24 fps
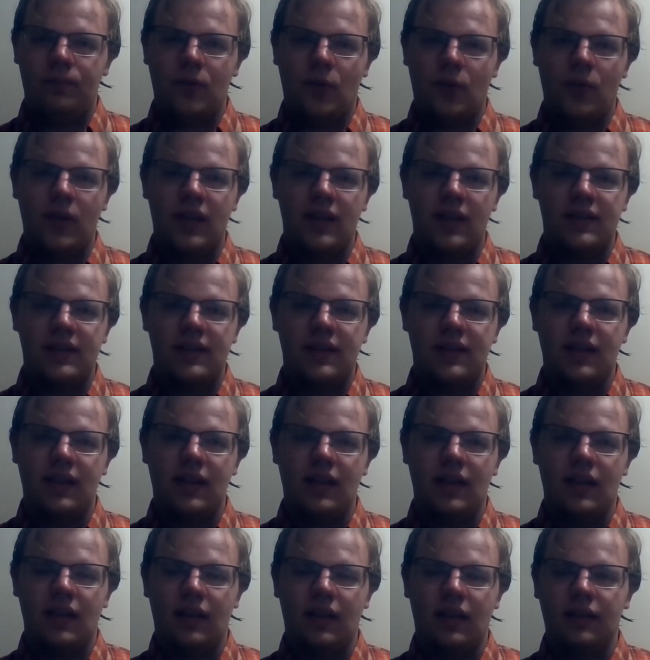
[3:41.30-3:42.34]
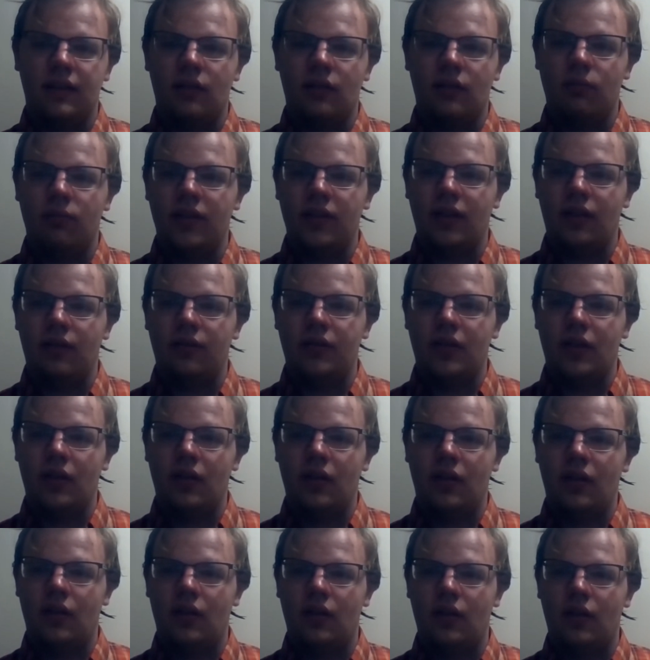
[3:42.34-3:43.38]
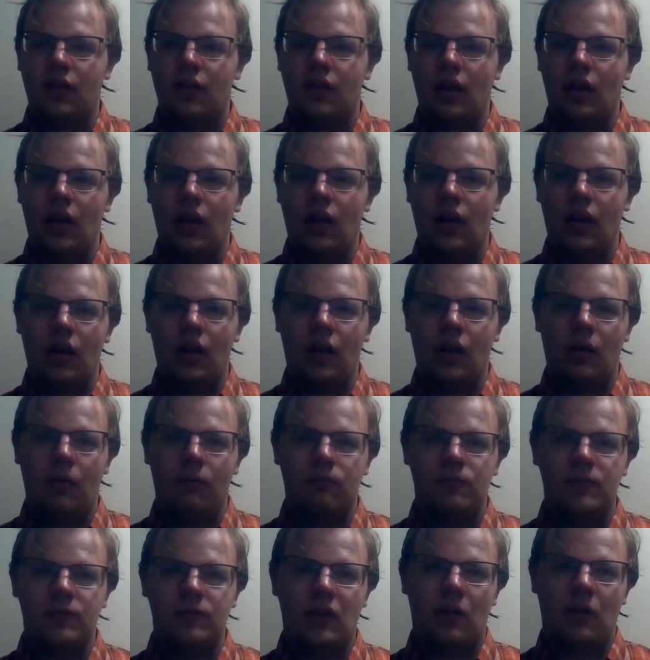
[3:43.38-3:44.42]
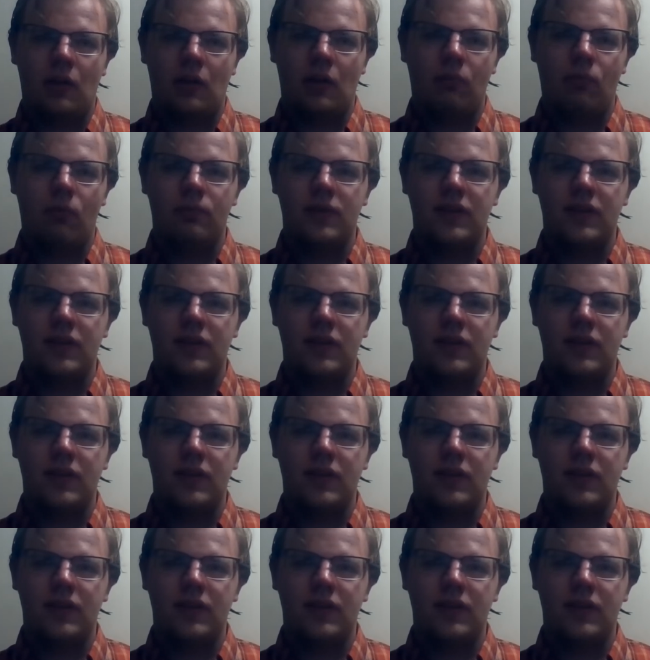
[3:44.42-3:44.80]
we can see a little bit of it. Some